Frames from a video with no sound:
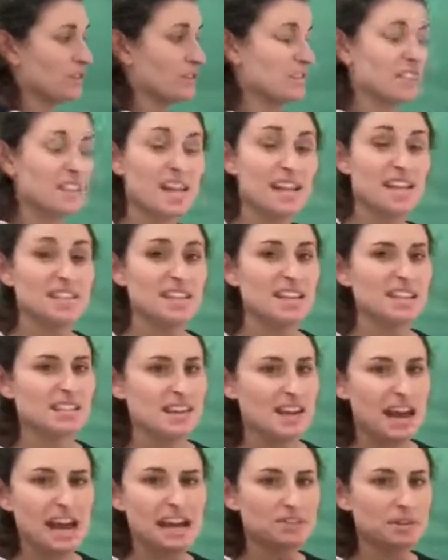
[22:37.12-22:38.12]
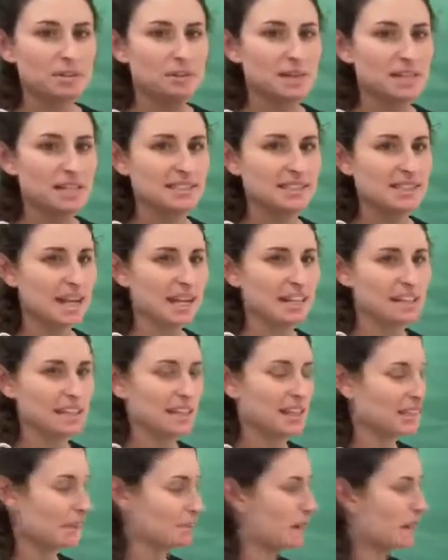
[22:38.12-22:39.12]
It doesn't have to be exactly
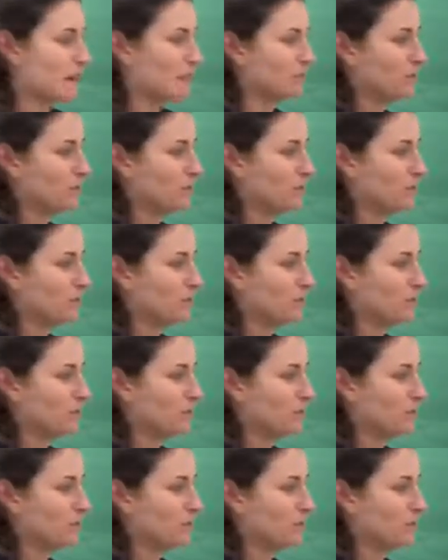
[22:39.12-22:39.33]
like mine.